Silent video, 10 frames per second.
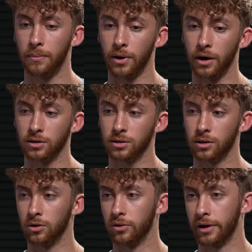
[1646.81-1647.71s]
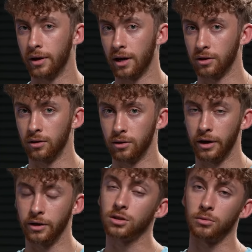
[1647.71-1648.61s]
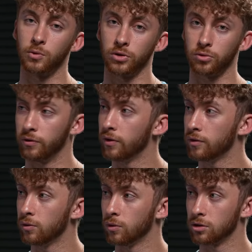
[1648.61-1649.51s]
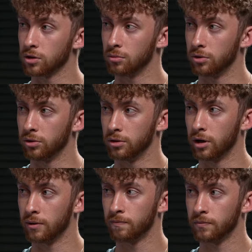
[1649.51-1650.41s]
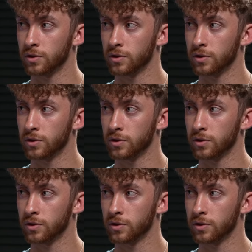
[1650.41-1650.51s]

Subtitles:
But they know that at the end of the day, it's going to be worth $350 once it's completely done.